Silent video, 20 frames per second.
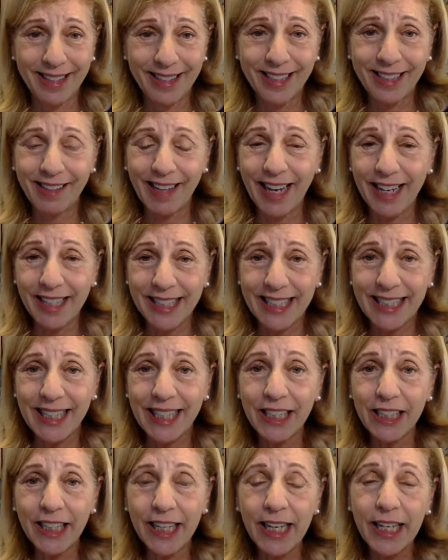this glass
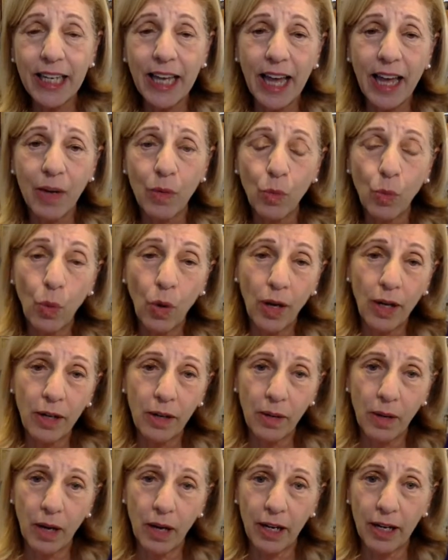ceiling. And
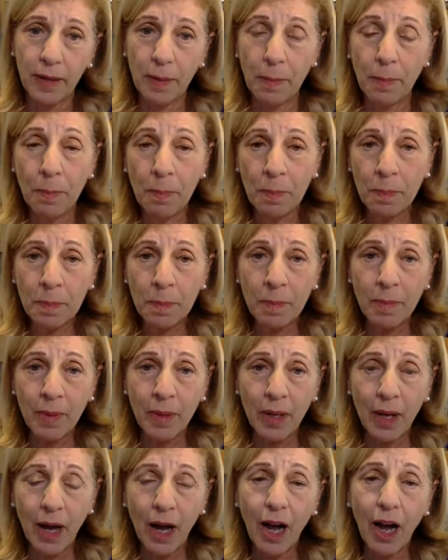what um,
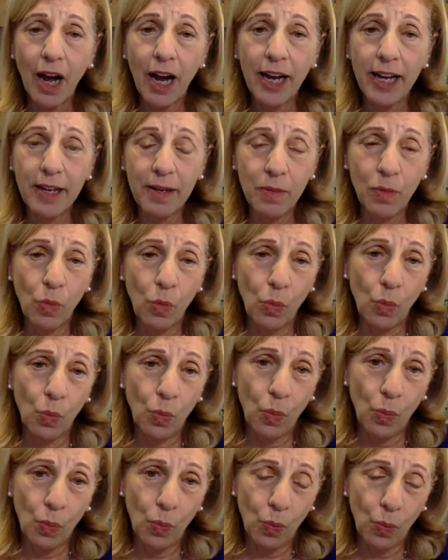I,
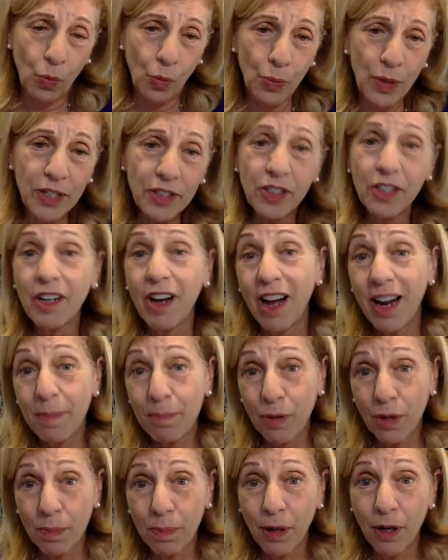the reason I
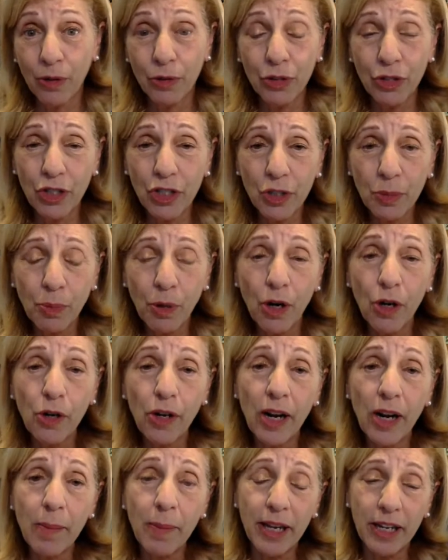proposed this
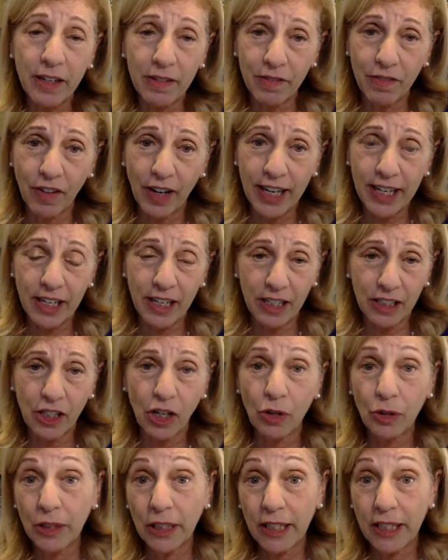program and invited
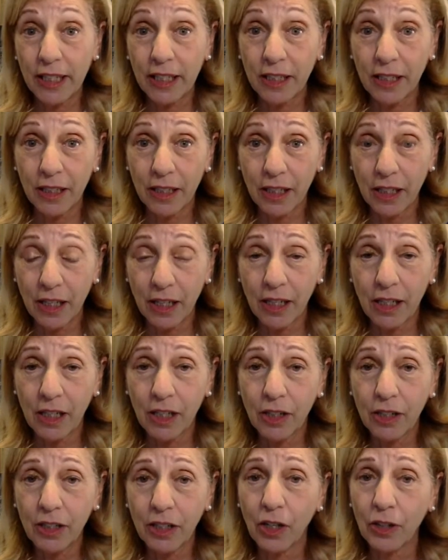Colleen,
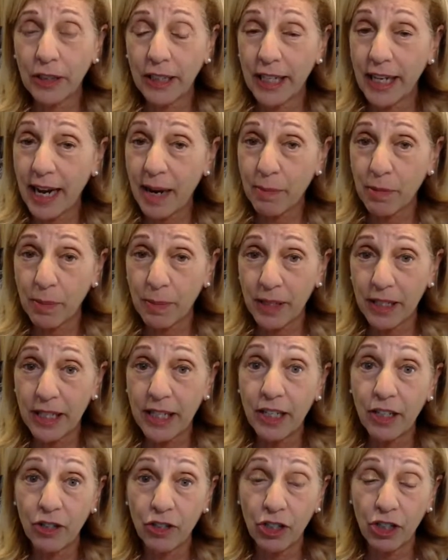Colleen Ammerman
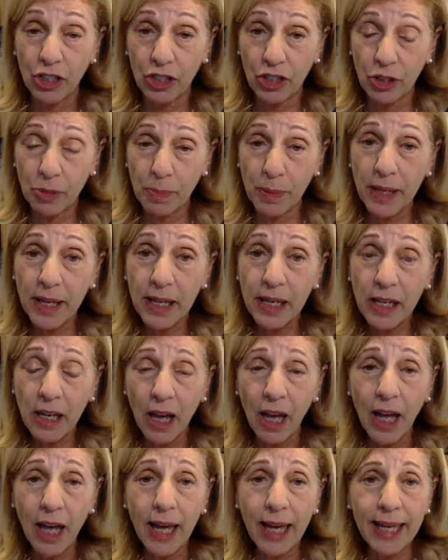here to speak
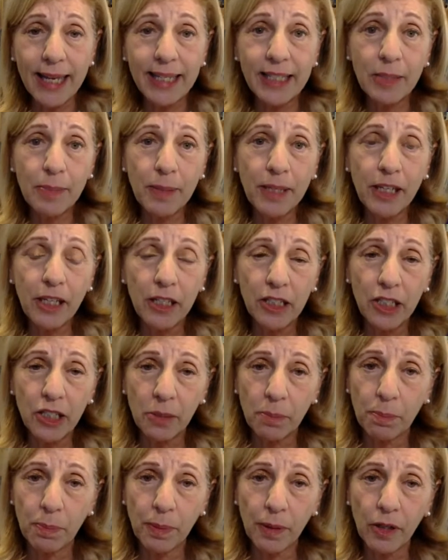is because
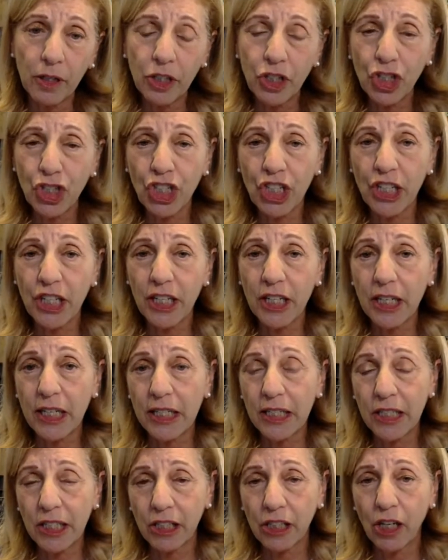the book she
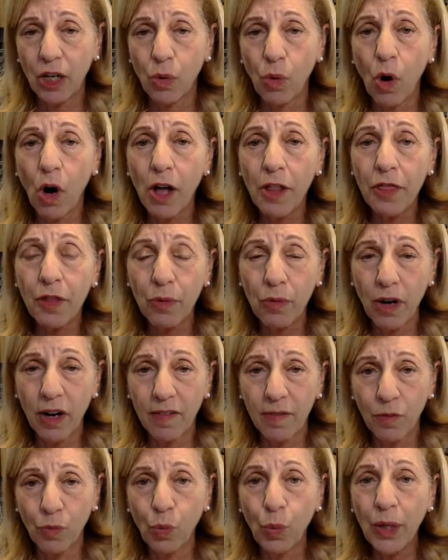is the co-author
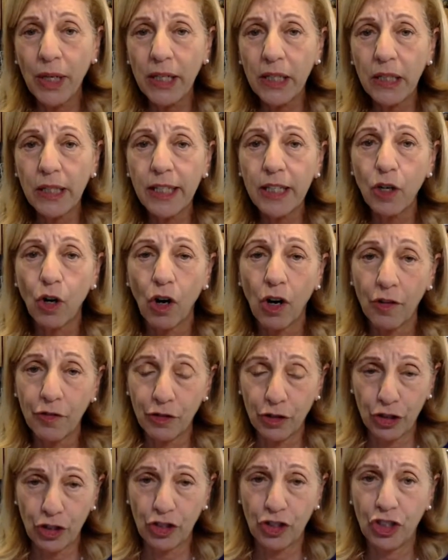of really
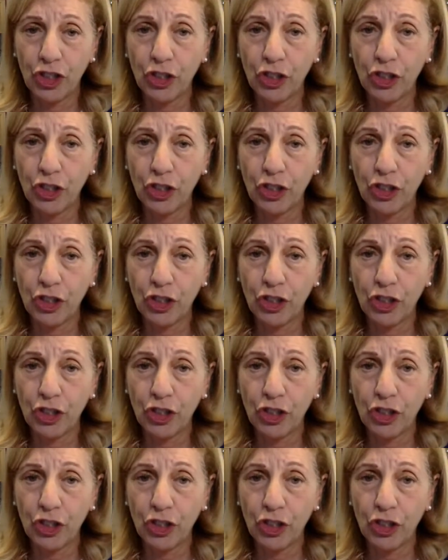offers